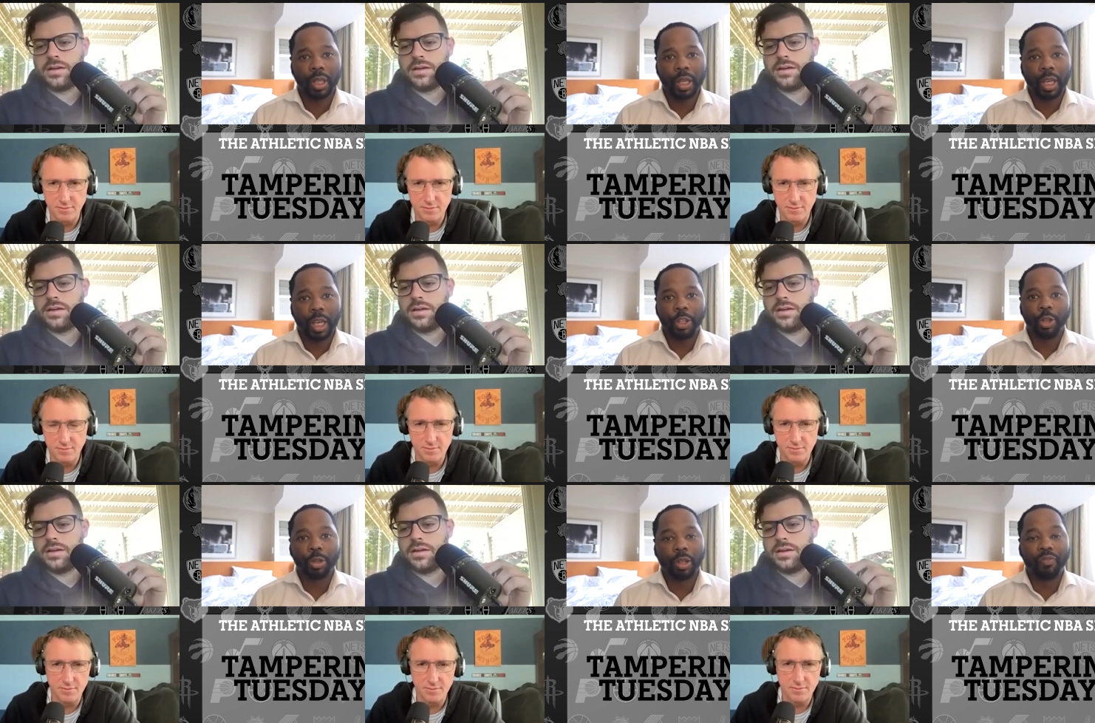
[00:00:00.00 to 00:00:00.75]
Speaker 1: and
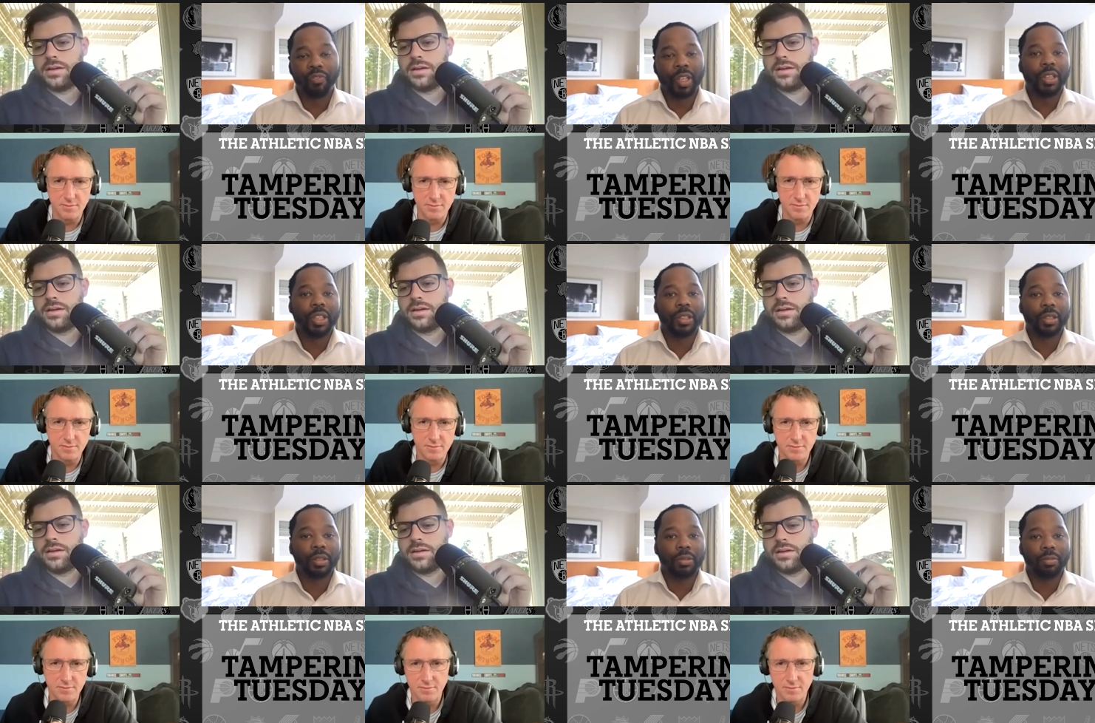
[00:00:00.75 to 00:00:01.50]
you're
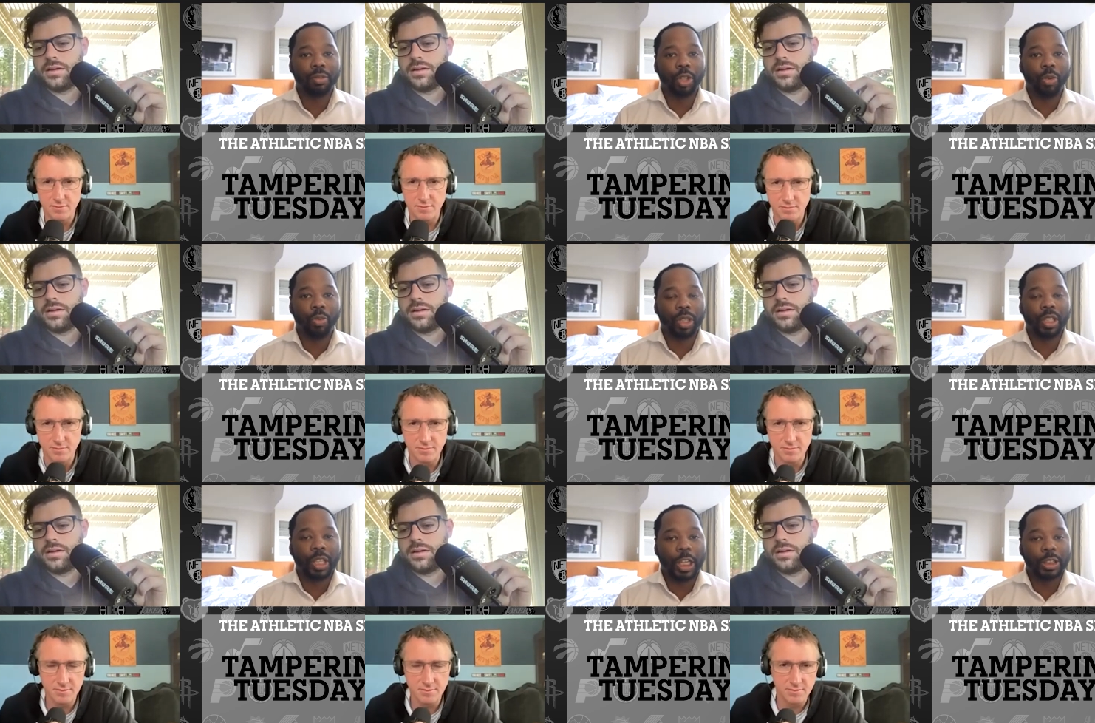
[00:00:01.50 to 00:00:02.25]
defending, you know, one of
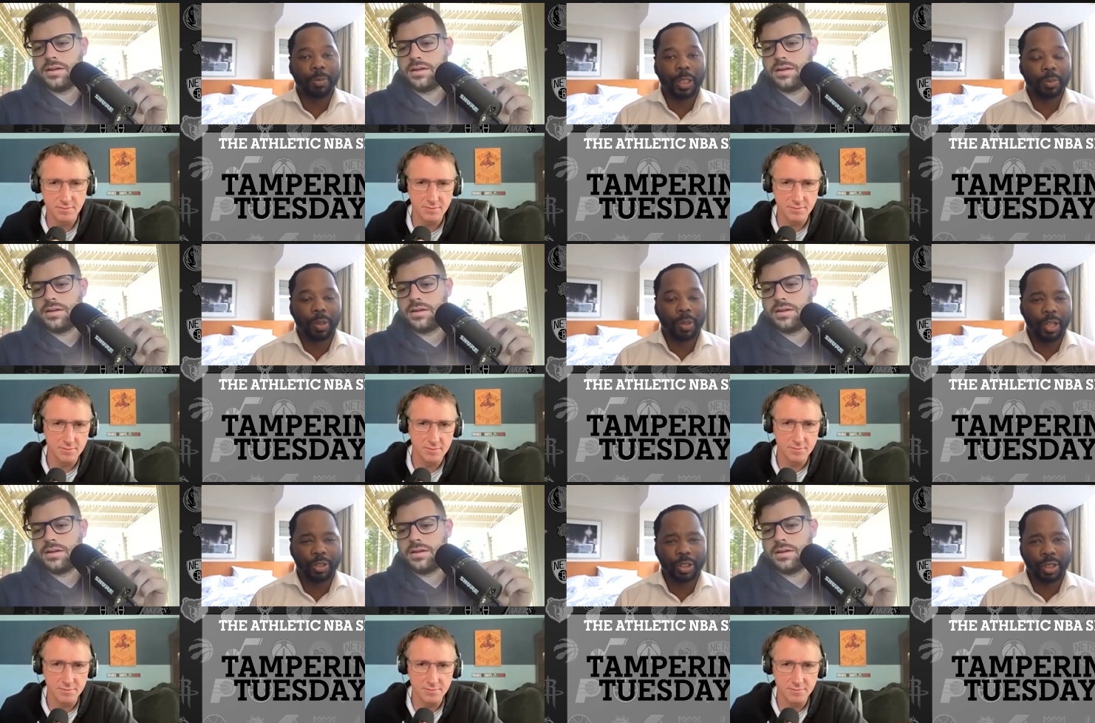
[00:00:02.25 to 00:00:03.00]
the game's best
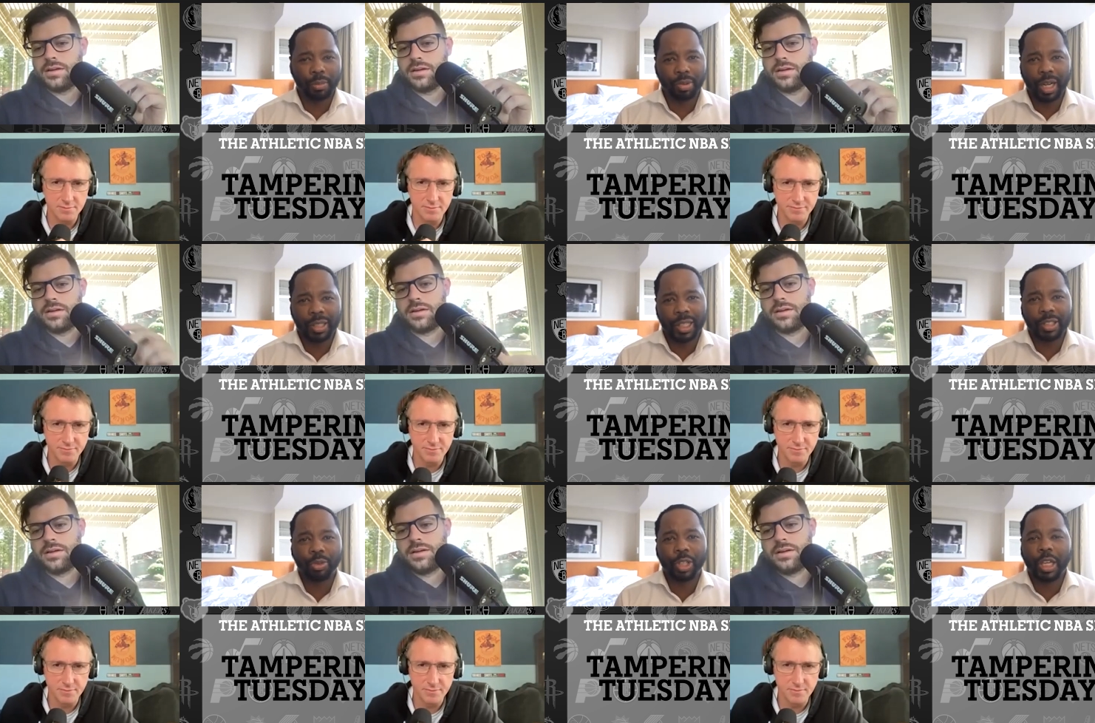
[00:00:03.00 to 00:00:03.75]
players in LeBron.
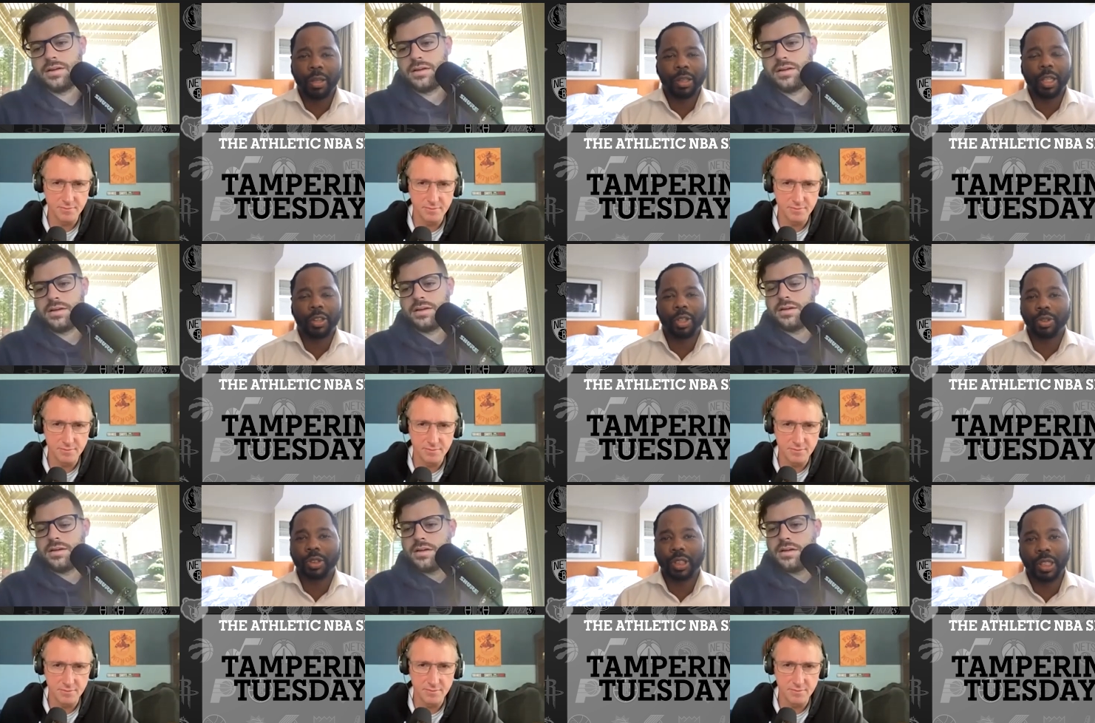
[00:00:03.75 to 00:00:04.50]
That you can't let
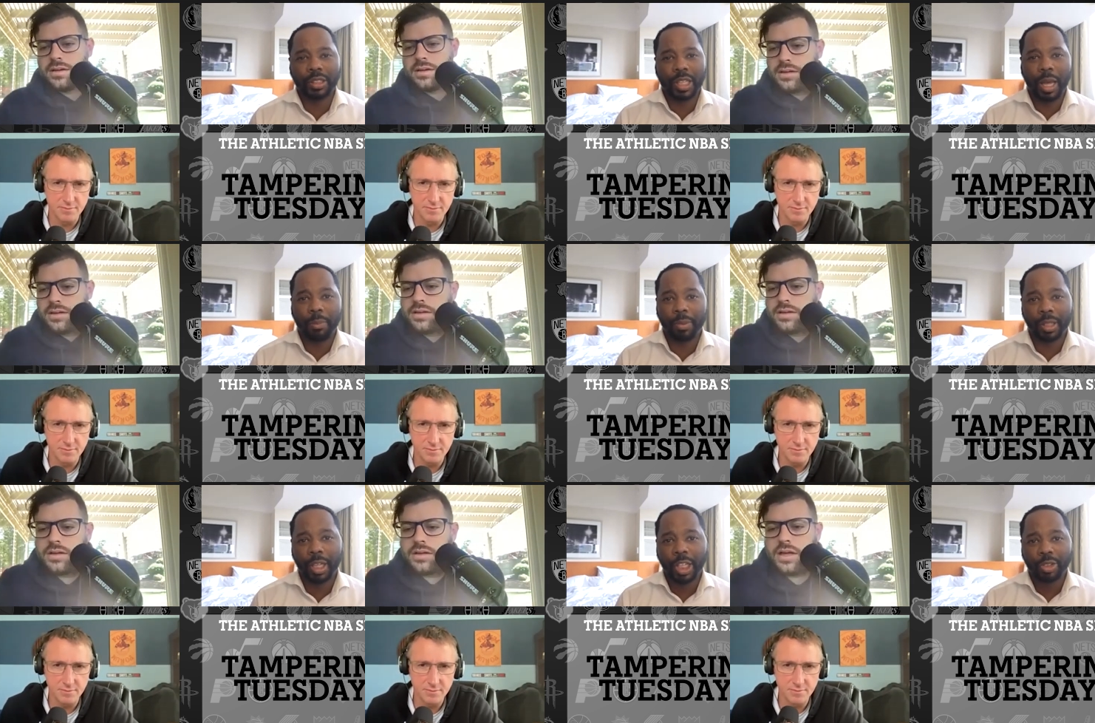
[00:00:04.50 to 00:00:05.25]
those things happen.